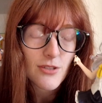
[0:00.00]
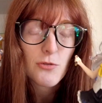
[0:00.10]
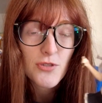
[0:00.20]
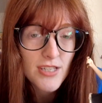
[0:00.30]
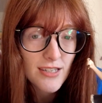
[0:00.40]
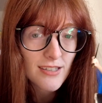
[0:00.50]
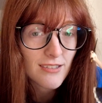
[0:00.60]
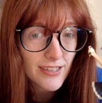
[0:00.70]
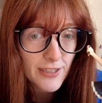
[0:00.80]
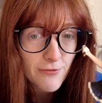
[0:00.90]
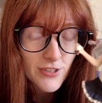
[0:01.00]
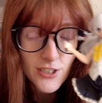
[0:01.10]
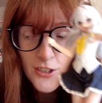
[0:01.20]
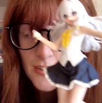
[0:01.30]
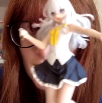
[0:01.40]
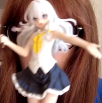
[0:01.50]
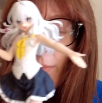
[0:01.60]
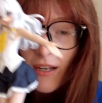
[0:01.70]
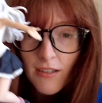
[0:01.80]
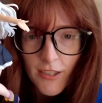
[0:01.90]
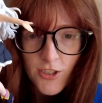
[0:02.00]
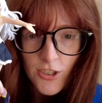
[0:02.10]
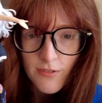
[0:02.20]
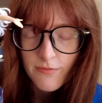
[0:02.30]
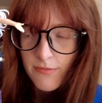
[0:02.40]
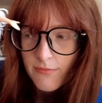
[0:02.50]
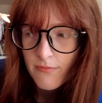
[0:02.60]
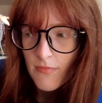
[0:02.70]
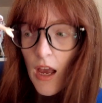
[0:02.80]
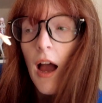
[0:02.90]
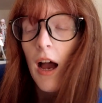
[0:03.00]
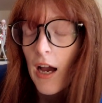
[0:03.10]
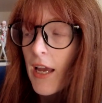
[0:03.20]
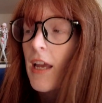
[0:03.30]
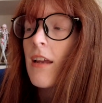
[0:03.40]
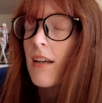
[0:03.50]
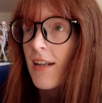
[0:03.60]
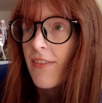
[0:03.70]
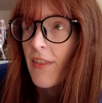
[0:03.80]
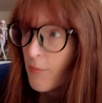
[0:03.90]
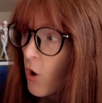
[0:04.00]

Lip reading: you see an Elena figure in my collection. I need them